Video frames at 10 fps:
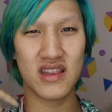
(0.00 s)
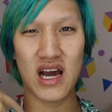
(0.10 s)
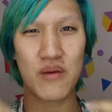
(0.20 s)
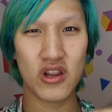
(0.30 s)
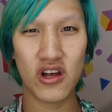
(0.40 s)

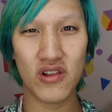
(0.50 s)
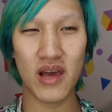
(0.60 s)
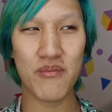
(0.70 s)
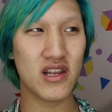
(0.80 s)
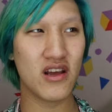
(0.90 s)
down below.
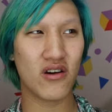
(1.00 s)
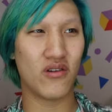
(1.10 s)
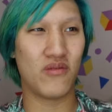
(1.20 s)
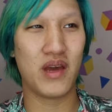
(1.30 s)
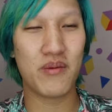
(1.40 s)
Let me
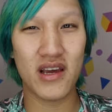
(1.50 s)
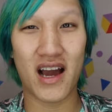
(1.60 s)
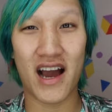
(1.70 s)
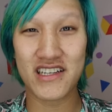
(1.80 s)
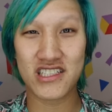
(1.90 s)
know.
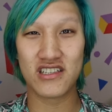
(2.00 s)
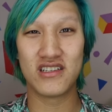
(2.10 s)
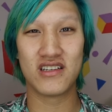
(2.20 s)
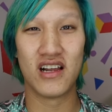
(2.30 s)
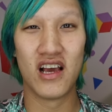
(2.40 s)
Maybe I
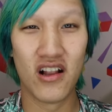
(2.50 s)
should